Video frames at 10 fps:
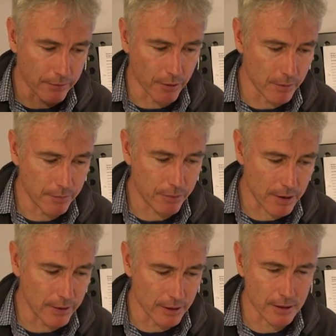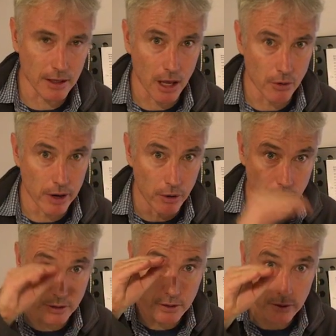from the previous low note.